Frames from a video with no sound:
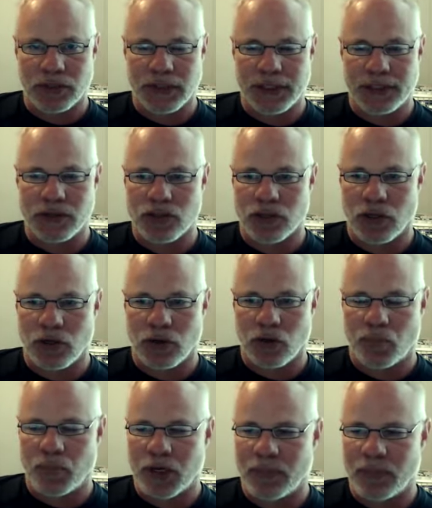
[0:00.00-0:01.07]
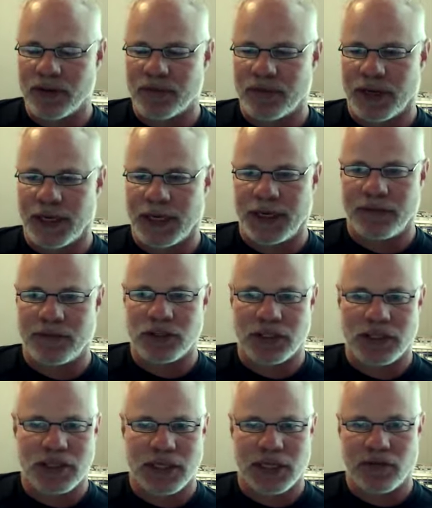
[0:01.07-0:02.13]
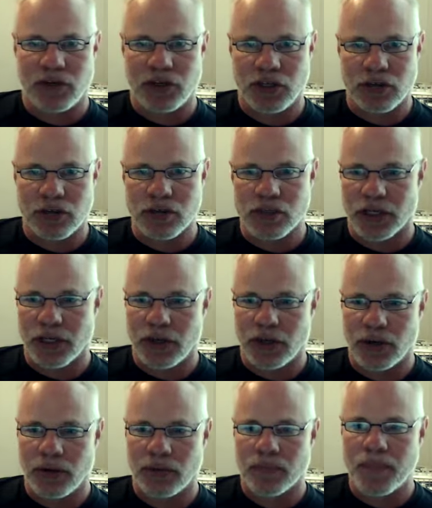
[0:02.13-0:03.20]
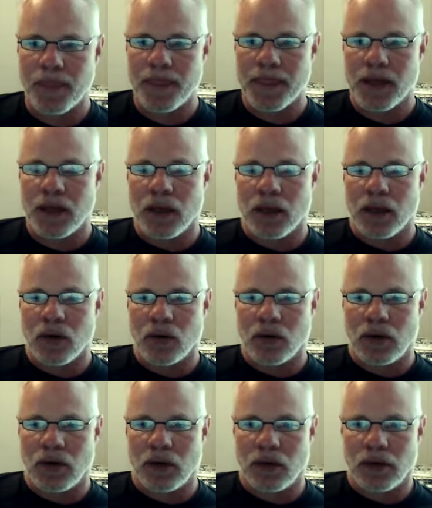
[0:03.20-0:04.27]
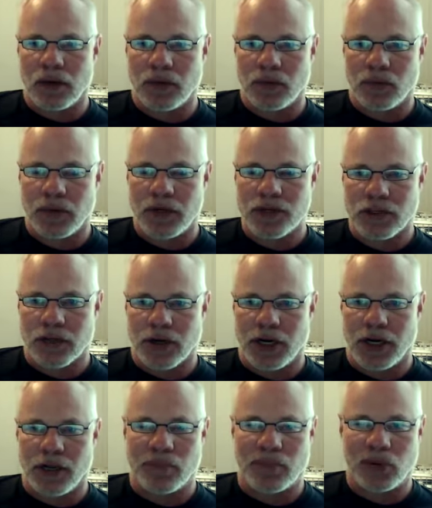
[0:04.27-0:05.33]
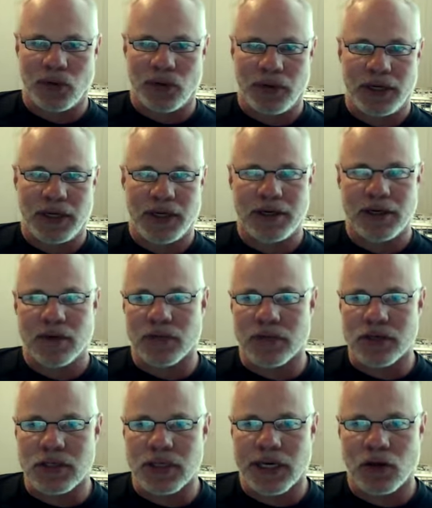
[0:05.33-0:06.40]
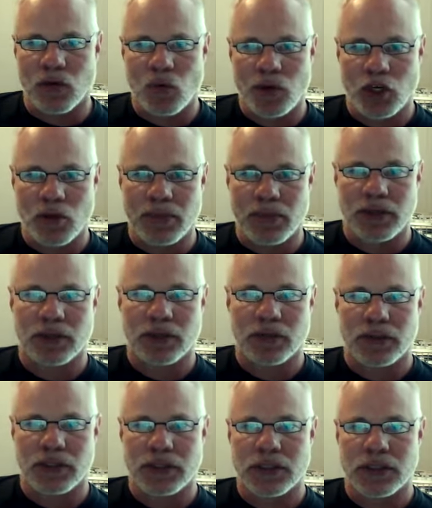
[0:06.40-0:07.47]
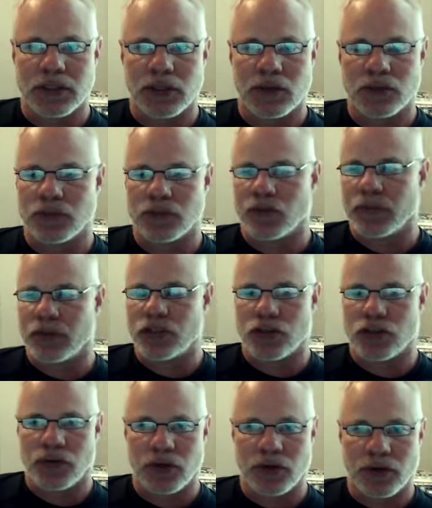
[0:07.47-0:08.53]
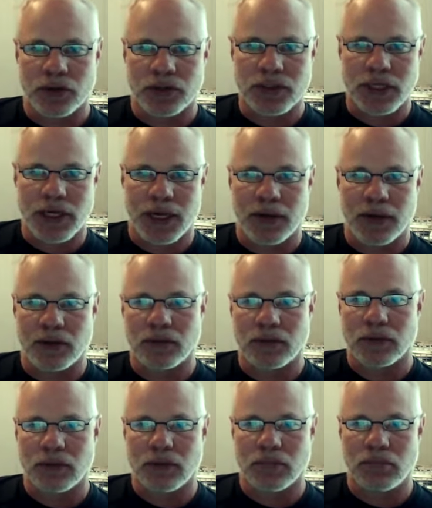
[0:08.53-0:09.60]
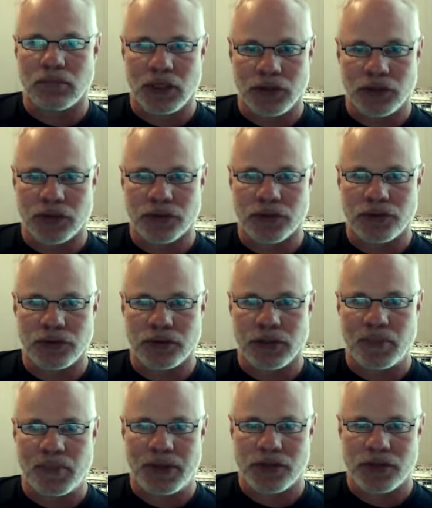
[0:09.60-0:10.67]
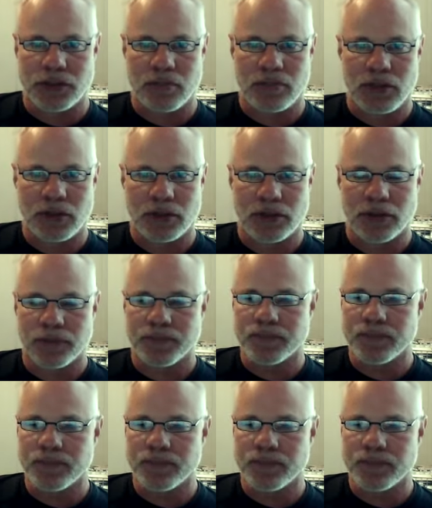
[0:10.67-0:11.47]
And so probably 5, 6, 7 years ago, we started employing a different style wheel motor, which goes from a gerotor style motor to a piston motor.